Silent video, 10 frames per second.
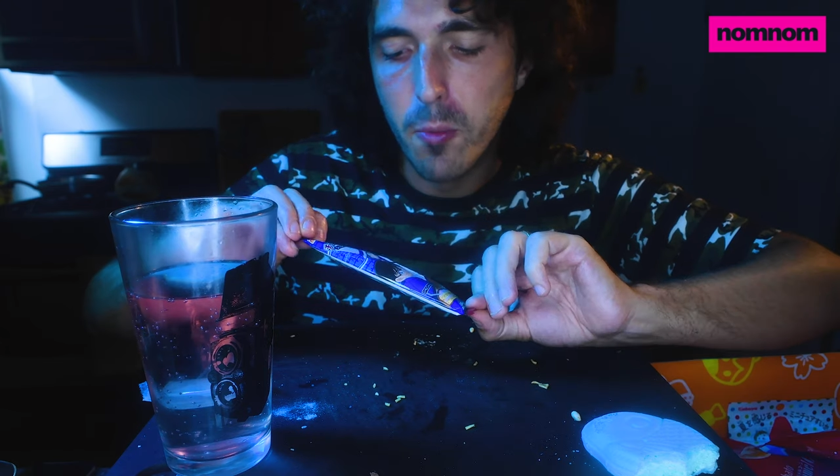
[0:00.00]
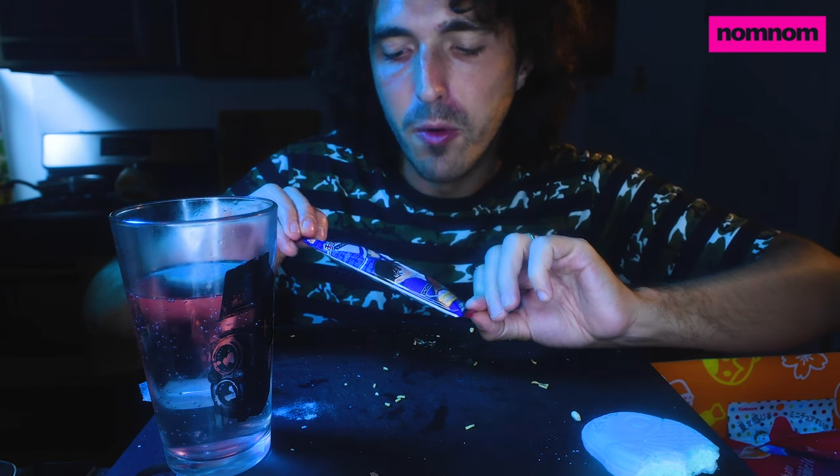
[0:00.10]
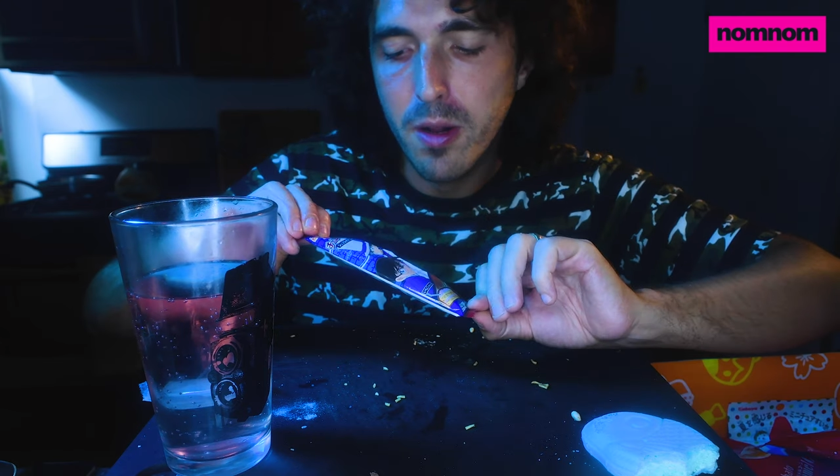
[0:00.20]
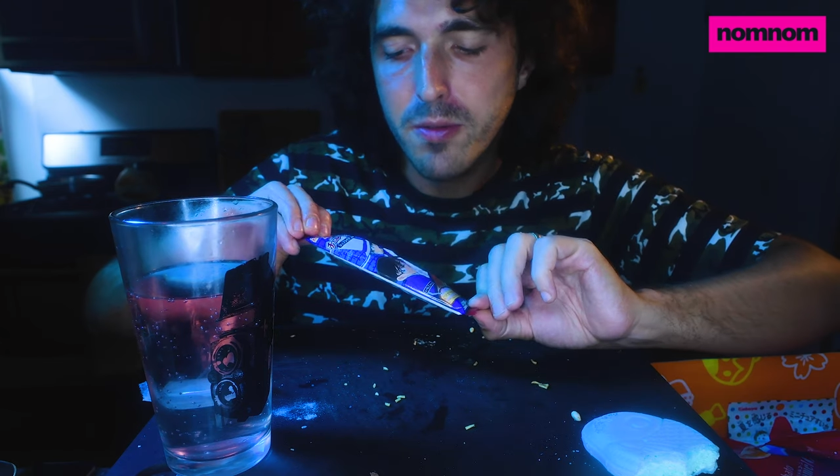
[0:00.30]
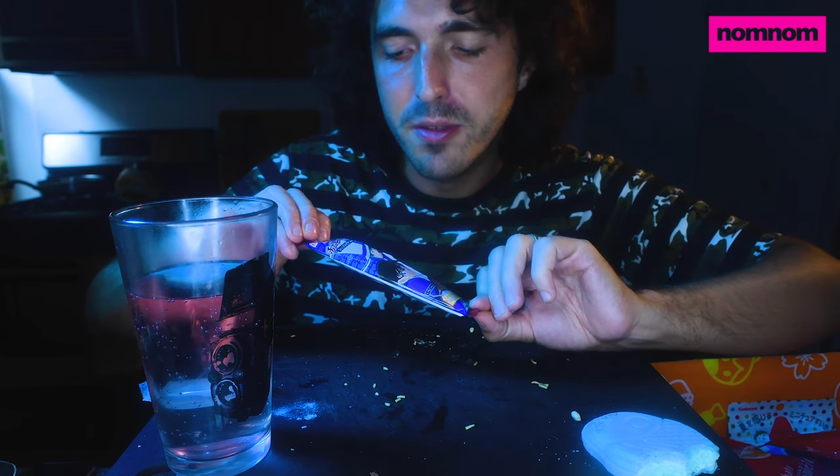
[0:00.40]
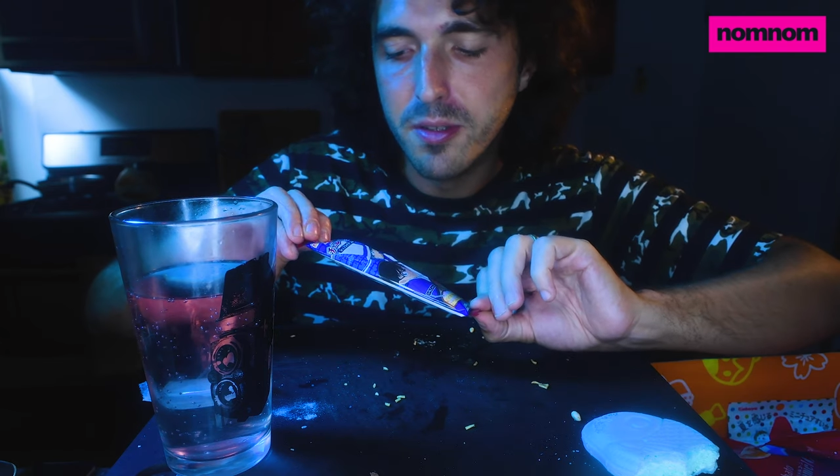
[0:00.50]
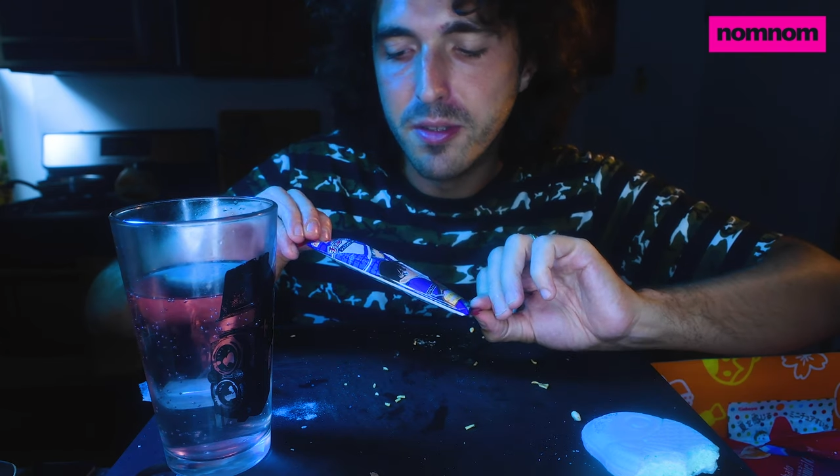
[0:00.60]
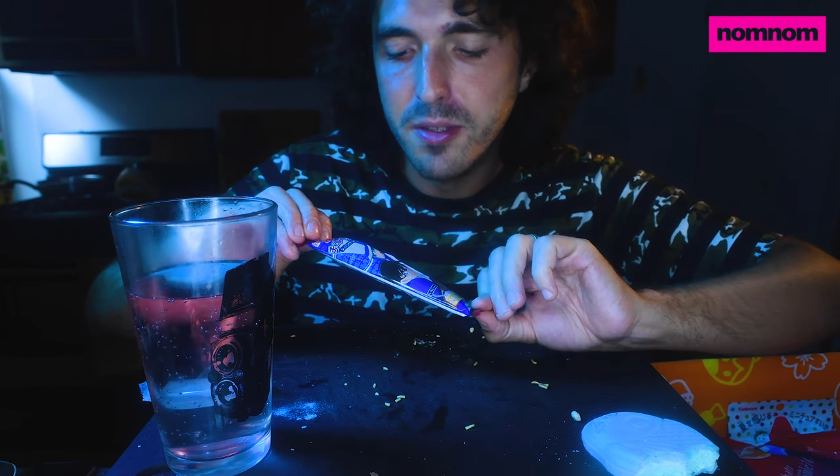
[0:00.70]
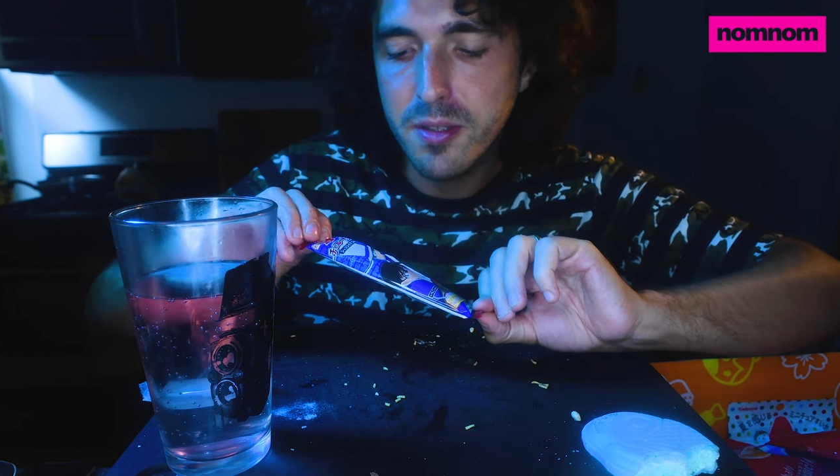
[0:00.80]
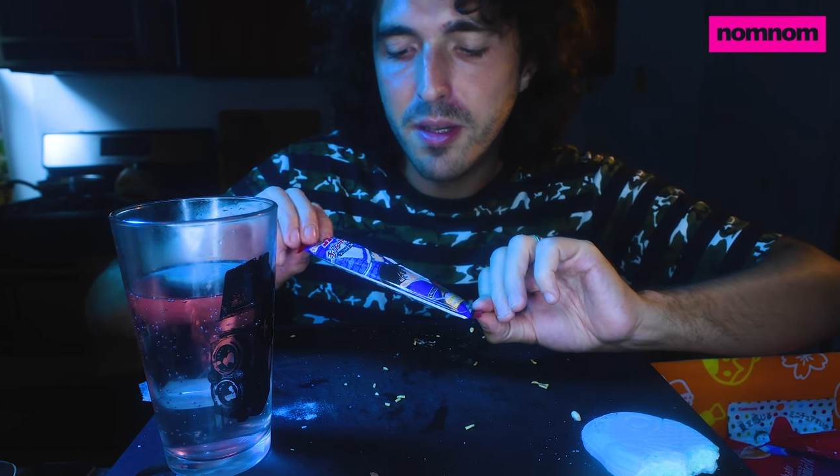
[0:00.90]
whatever this
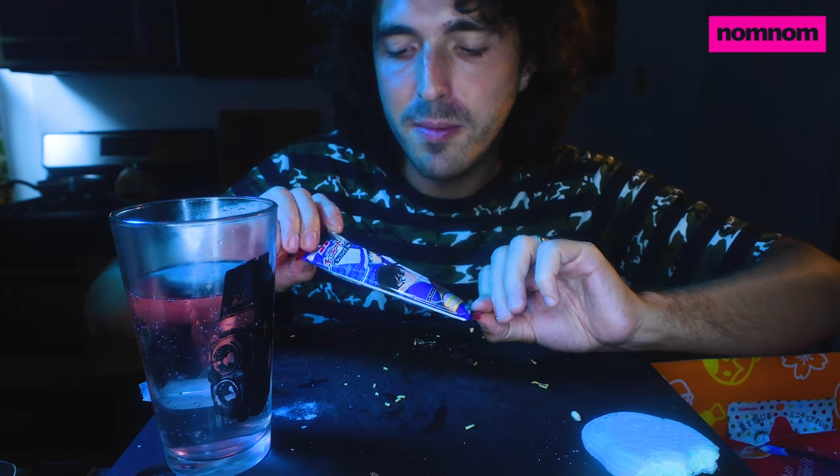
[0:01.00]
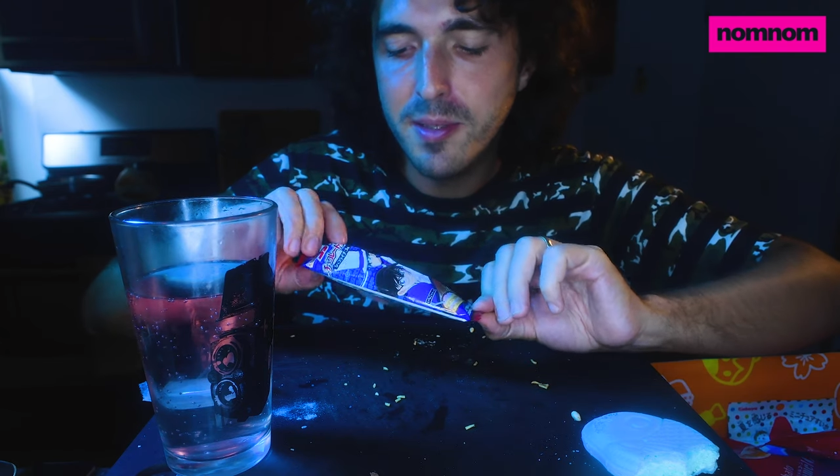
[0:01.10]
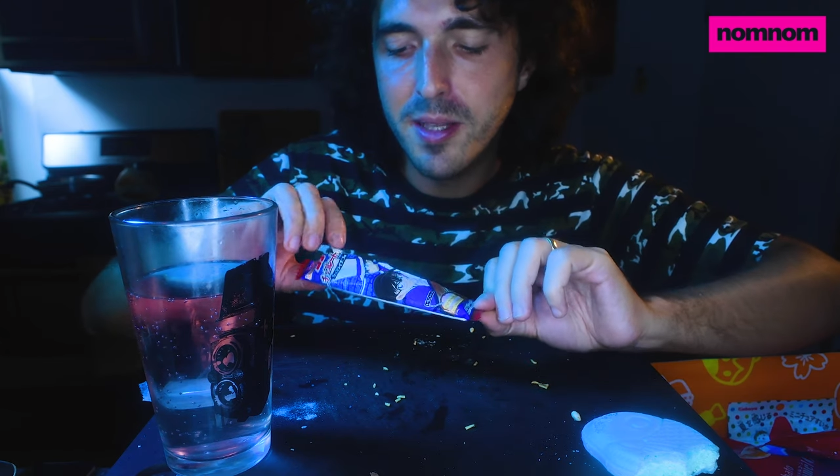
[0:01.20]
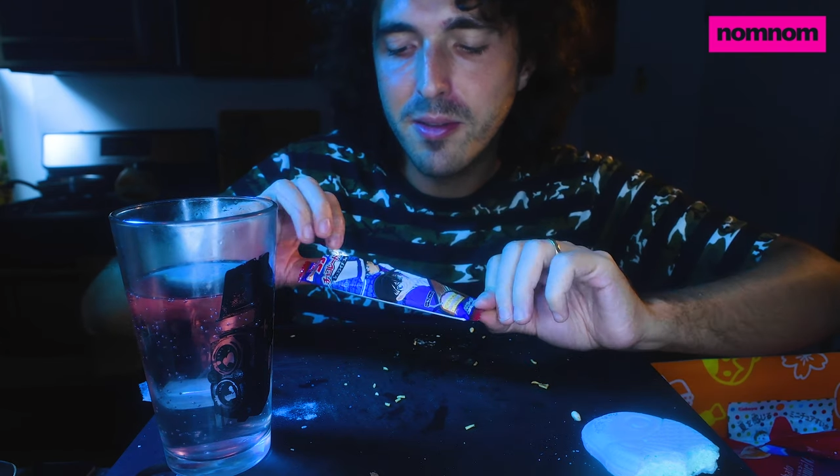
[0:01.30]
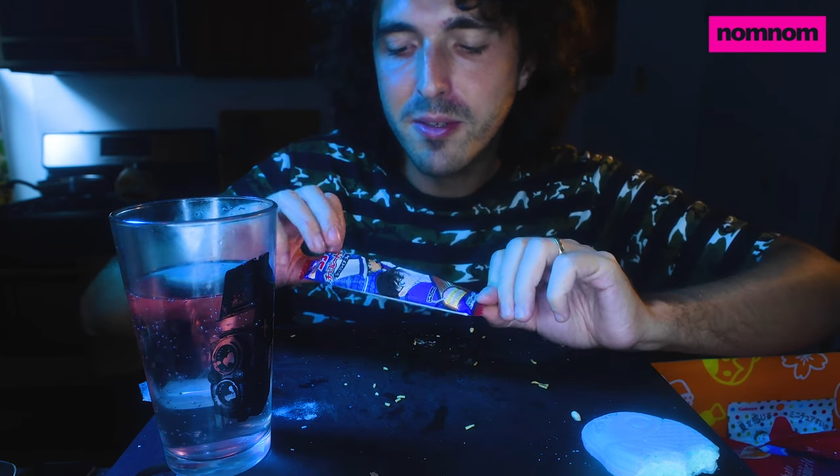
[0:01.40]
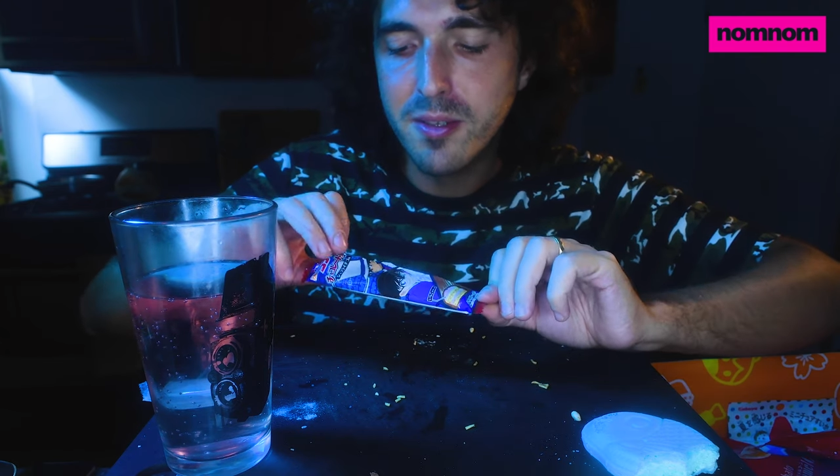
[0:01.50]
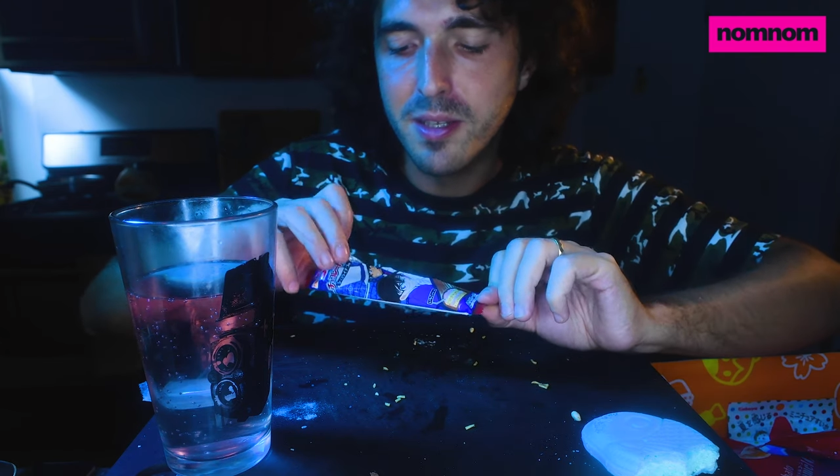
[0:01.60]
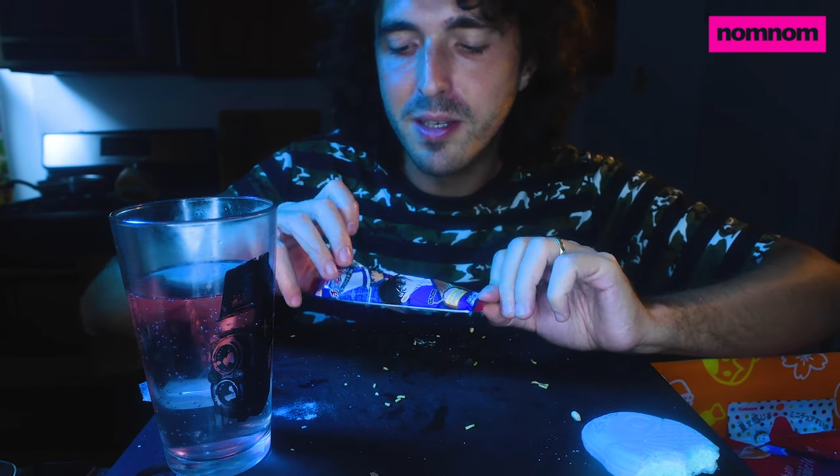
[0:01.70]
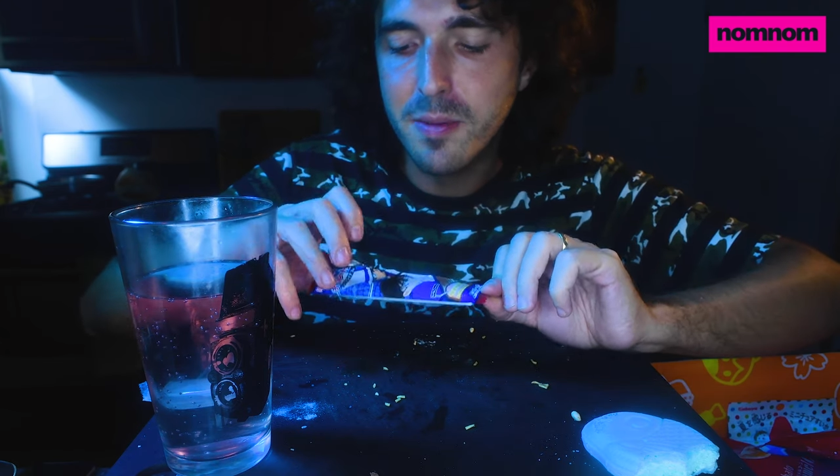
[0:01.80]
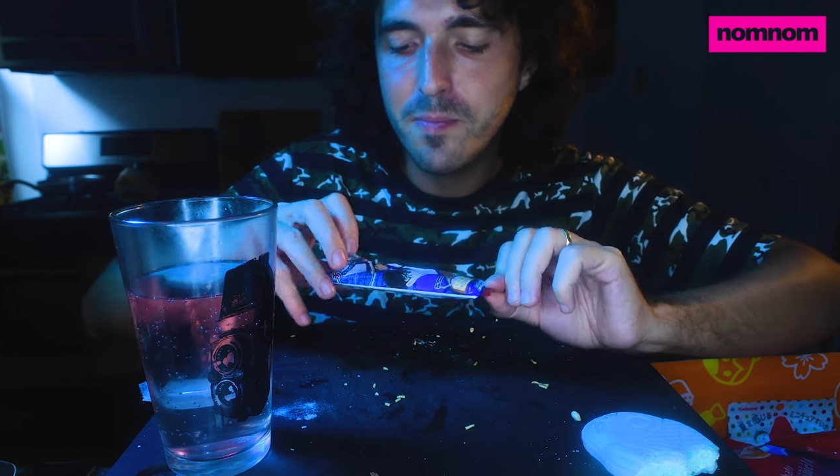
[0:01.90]
is. I mean, that looks like
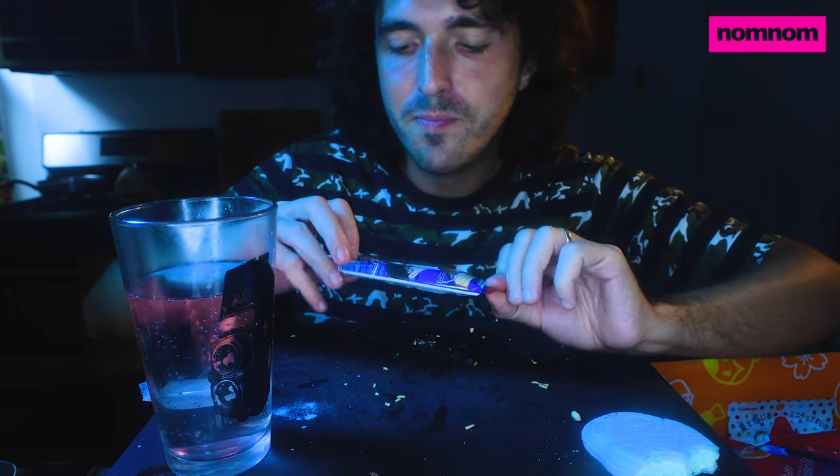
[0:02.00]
